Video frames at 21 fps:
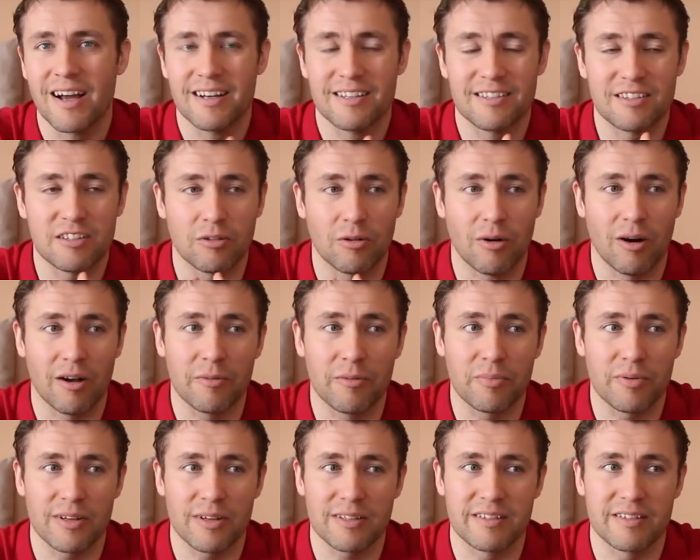so
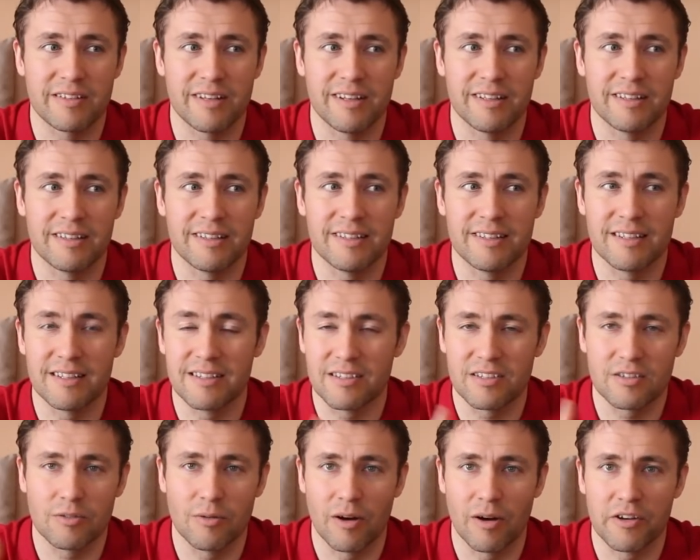unprecedented and
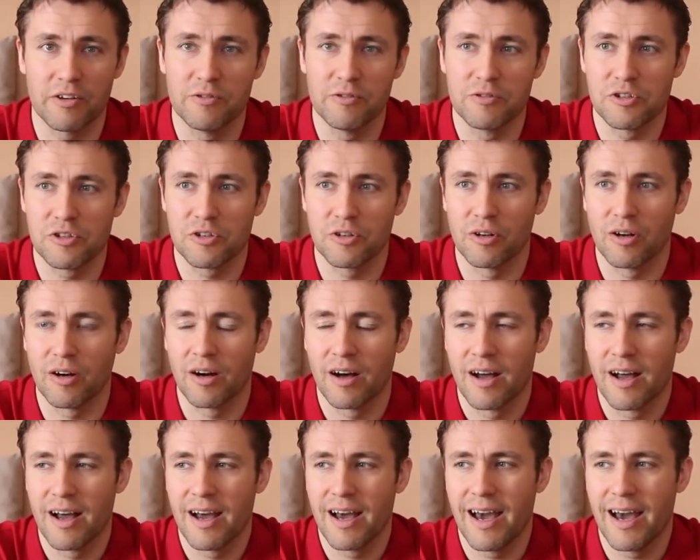so unusual
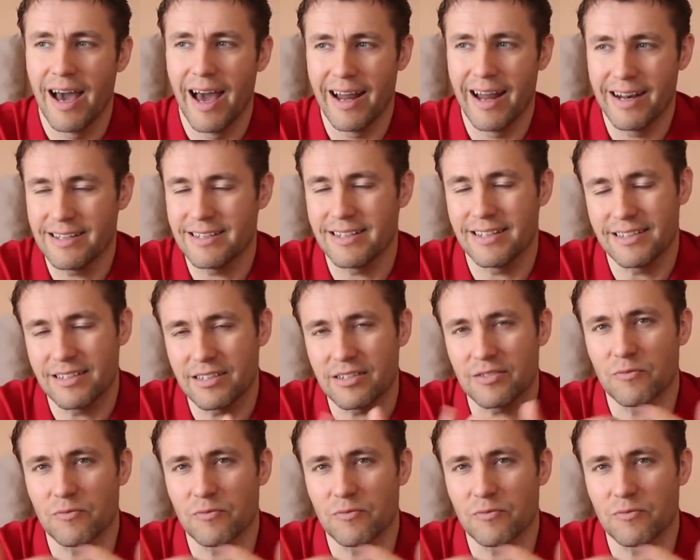and it, it's